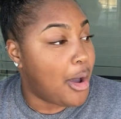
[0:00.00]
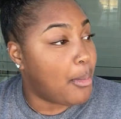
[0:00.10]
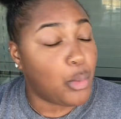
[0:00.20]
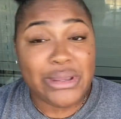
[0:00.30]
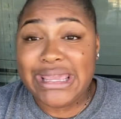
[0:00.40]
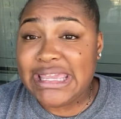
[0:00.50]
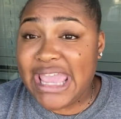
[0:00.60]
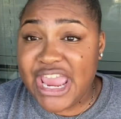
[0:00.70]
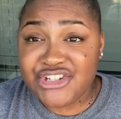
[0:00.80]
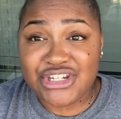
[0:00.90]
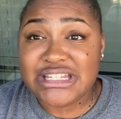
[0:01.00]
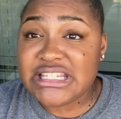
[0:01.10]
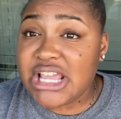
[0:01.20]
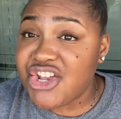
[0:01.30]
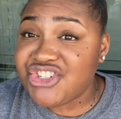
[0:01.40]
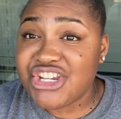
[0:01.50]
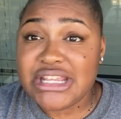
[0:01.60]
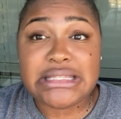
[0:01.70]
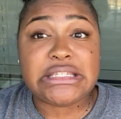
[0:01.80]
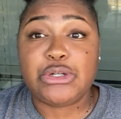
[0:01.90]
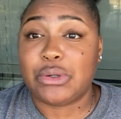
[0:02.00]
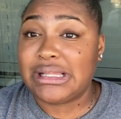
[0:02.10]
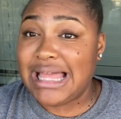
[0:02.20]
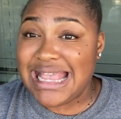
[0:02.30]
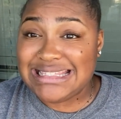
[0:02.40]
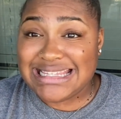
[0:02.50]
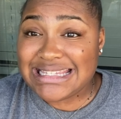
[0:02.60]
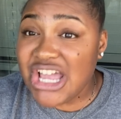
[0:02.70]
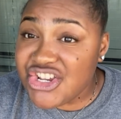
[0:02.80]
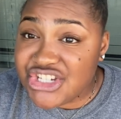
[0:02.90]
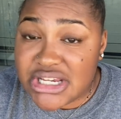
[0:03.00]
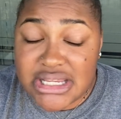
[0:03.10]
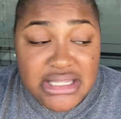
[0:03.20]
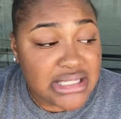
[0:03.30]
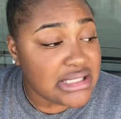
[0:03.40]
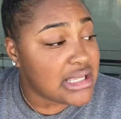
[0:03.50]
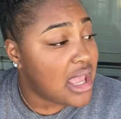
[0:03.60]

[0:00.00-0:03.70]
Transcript: We engage in discussions during class discussions.